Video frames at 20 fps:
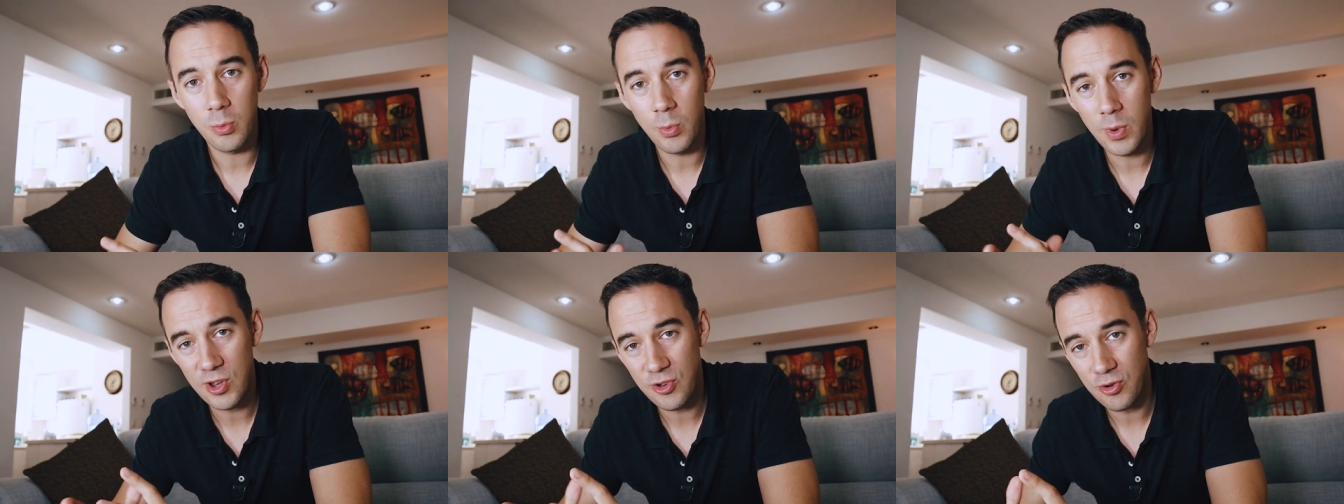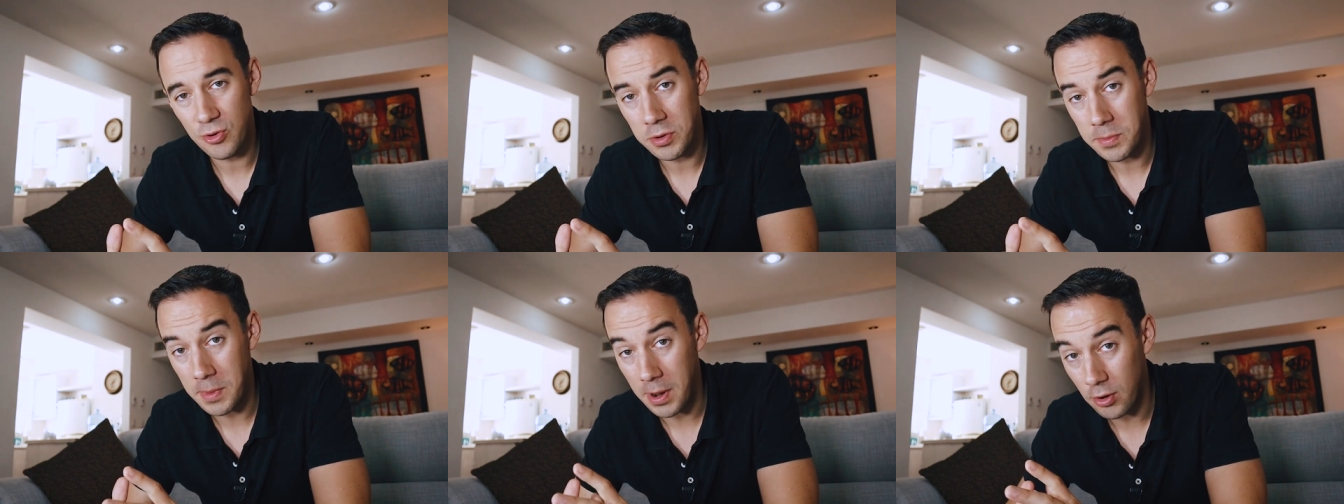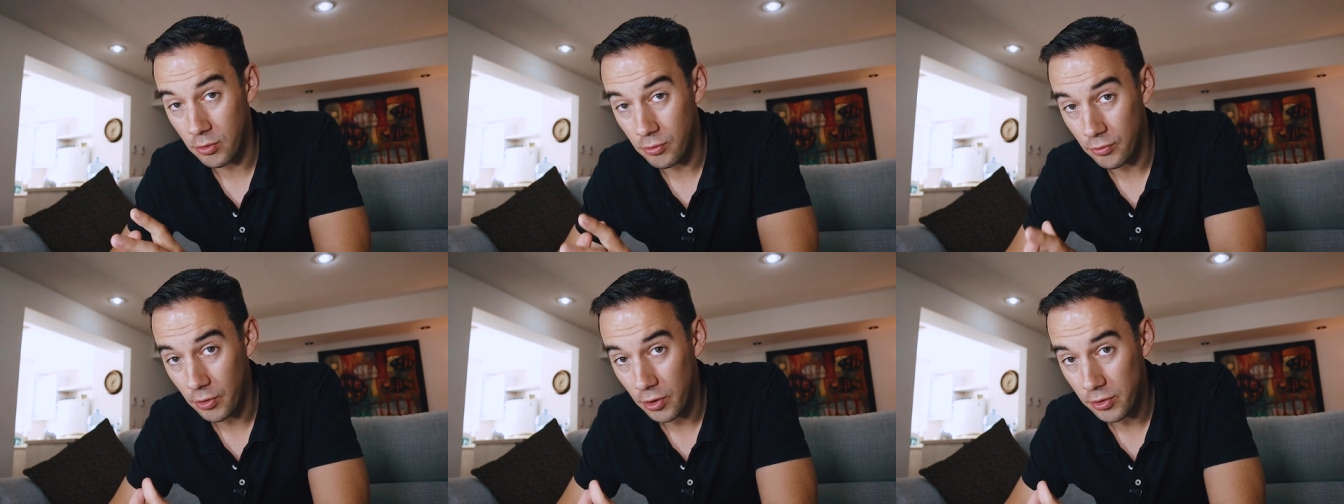We're talking
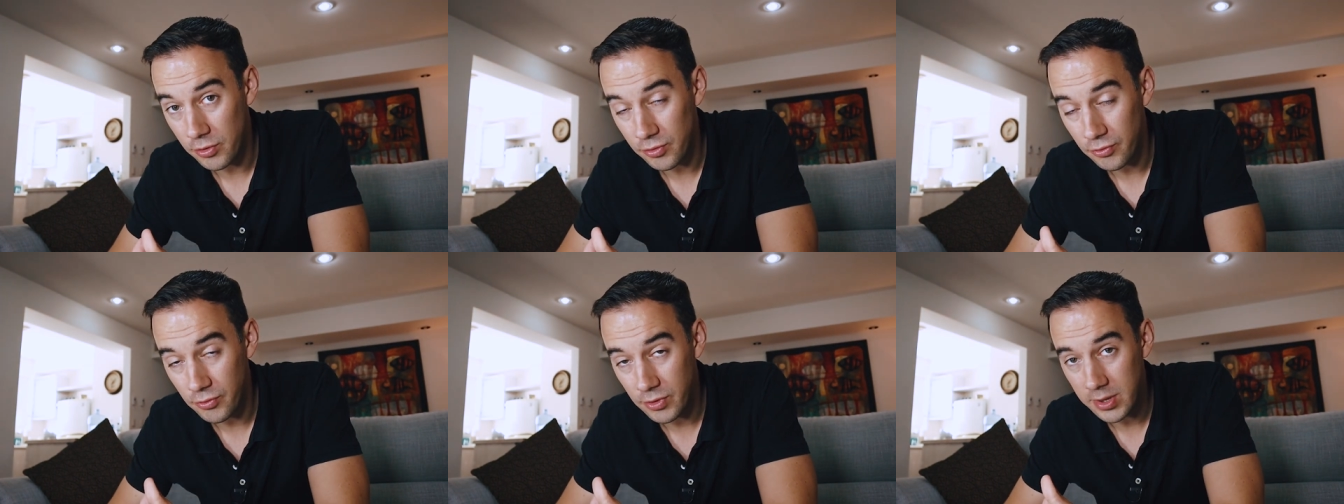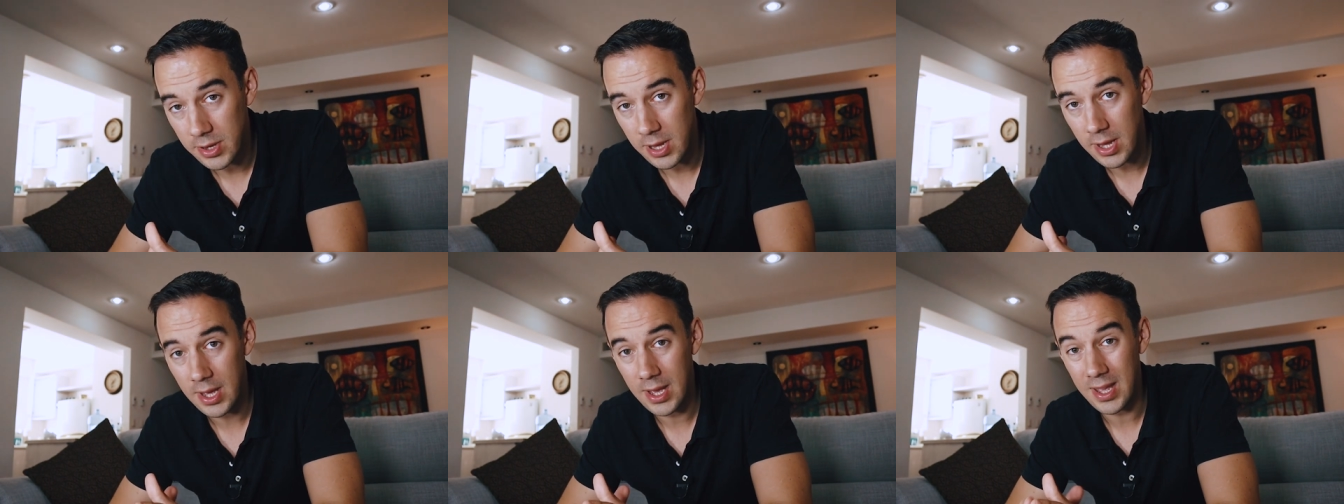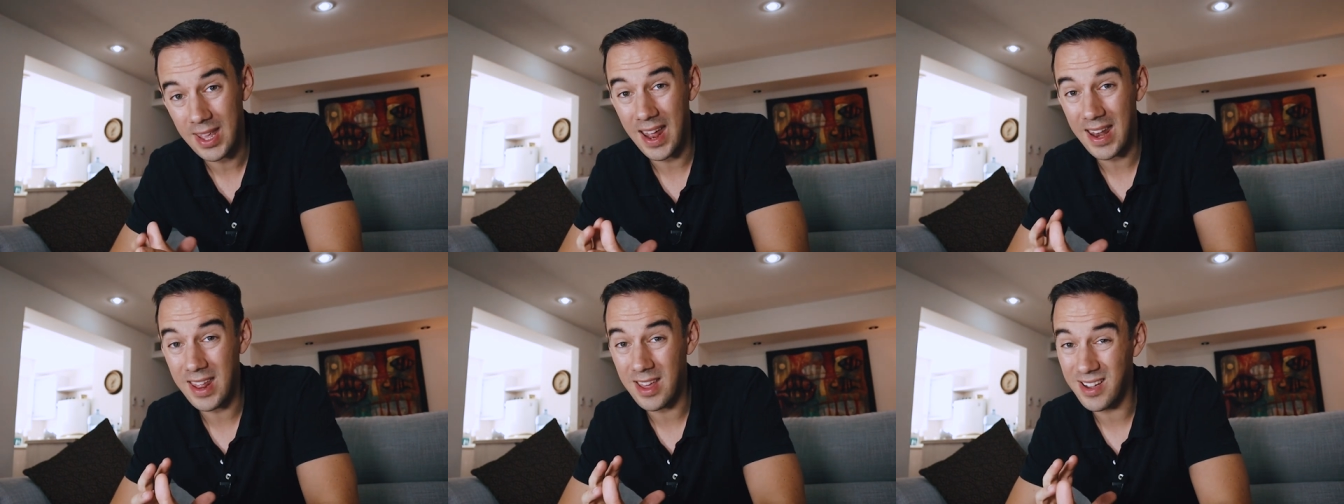about groceries here,
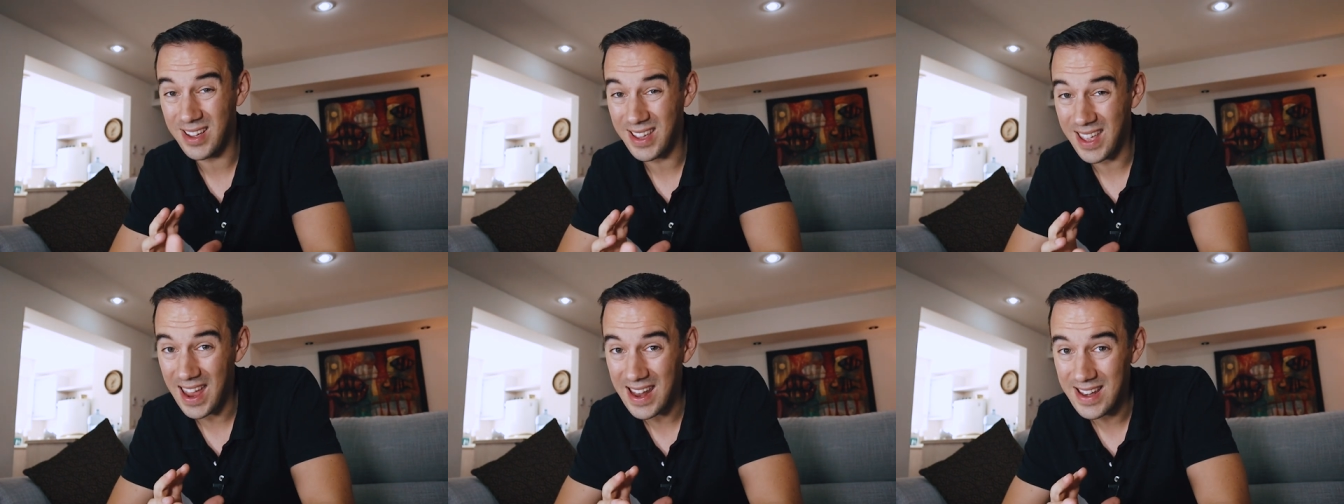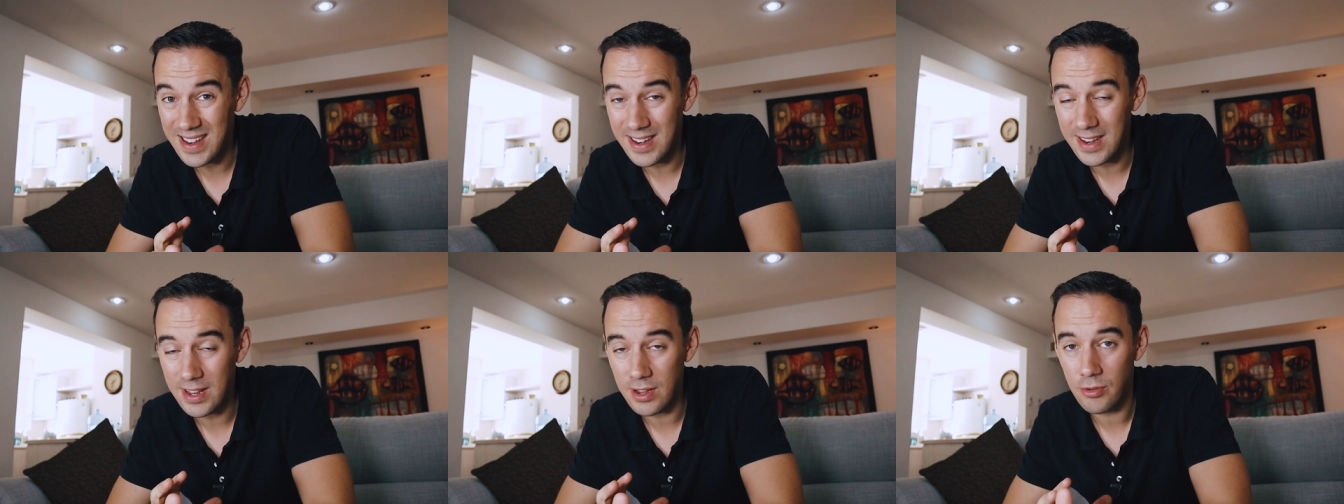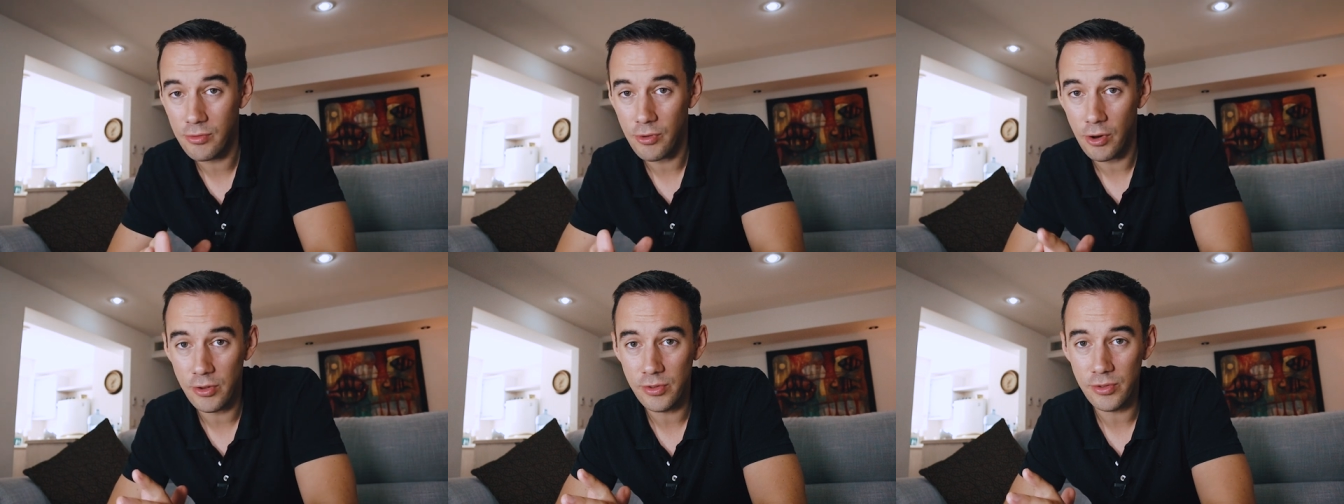getting ungated
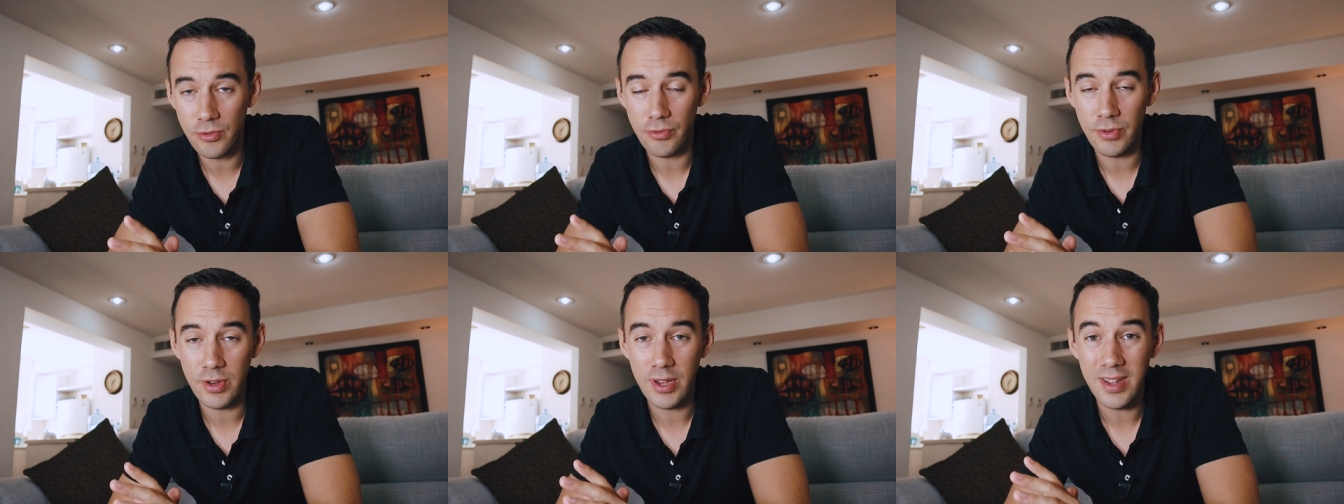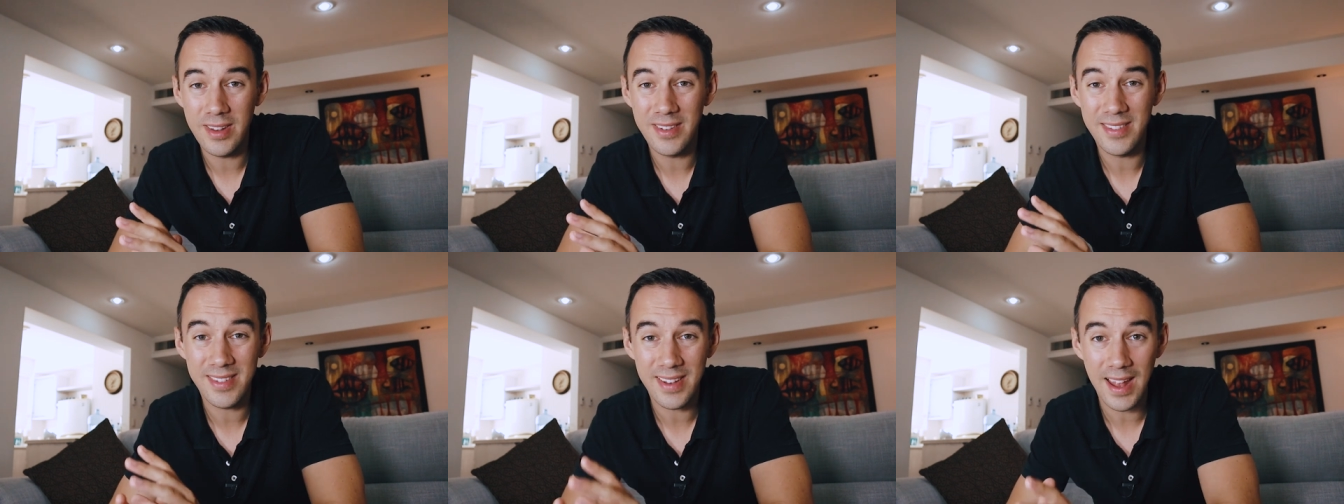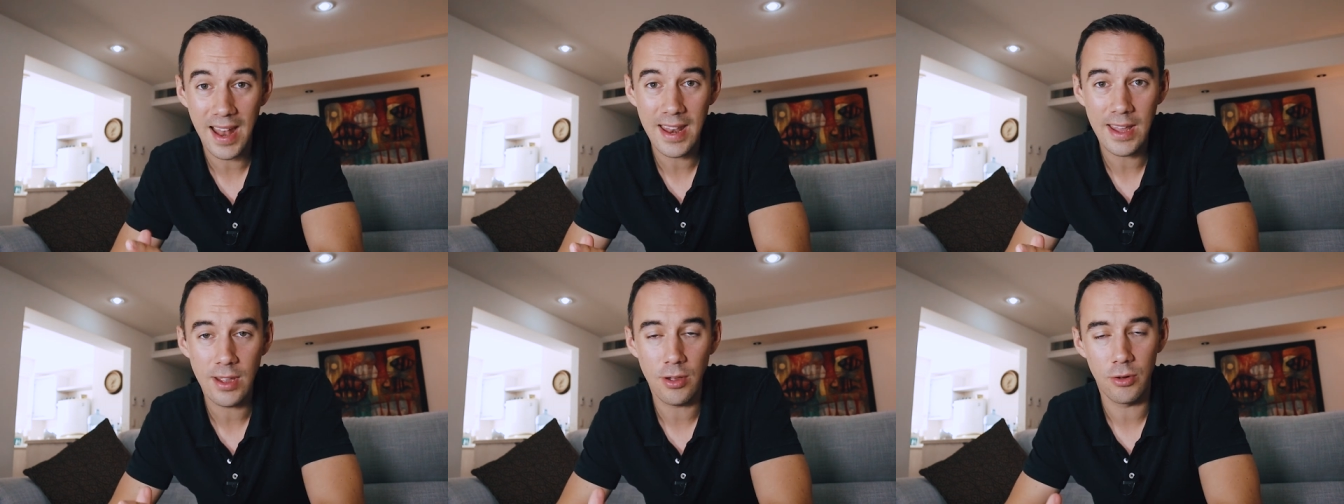in groceries,
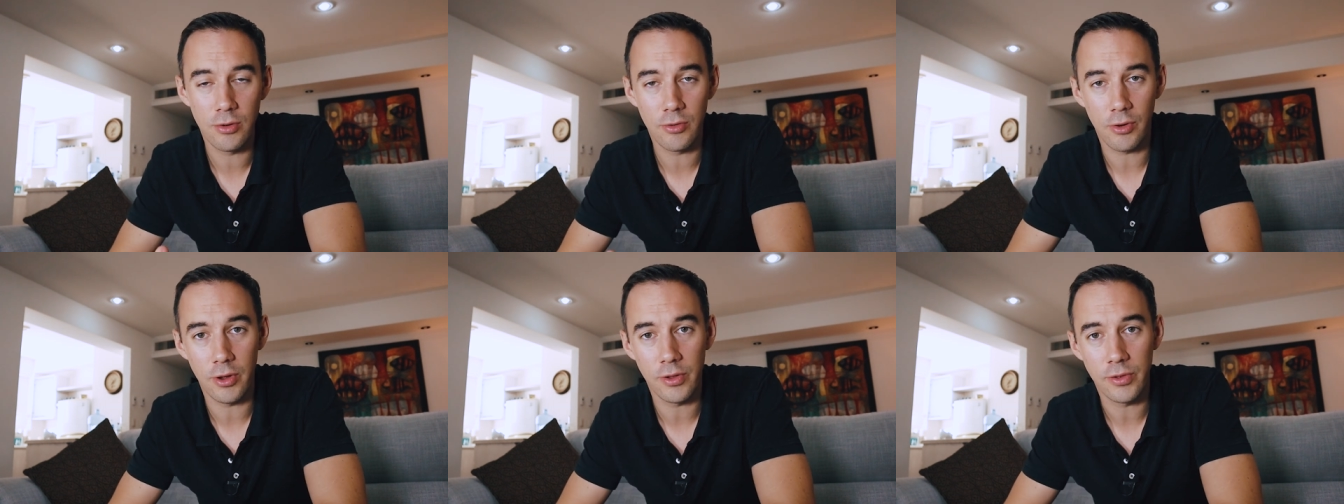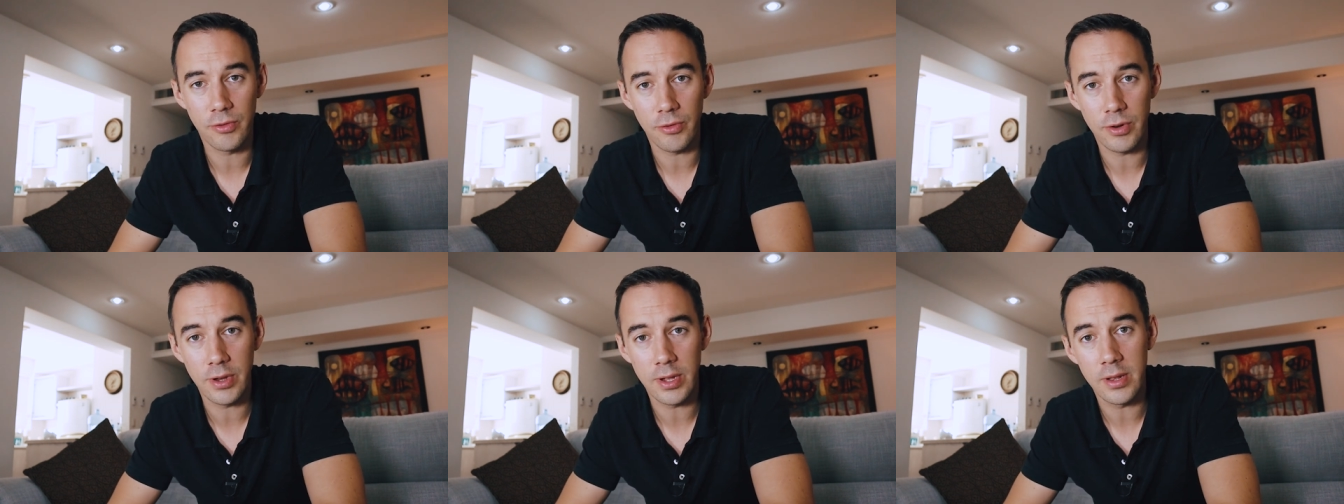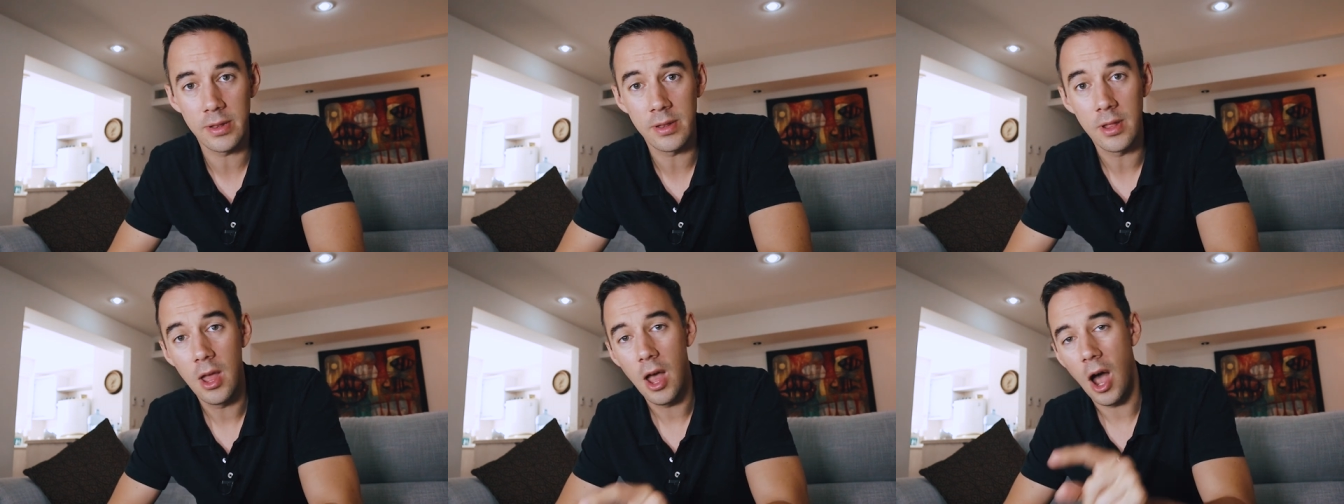selling on
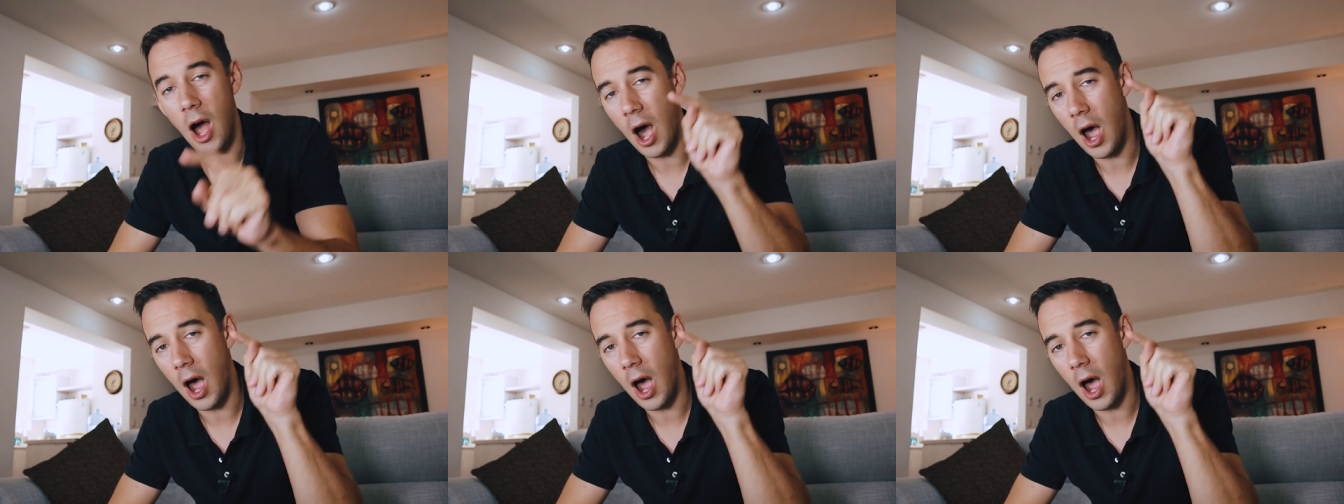groceries.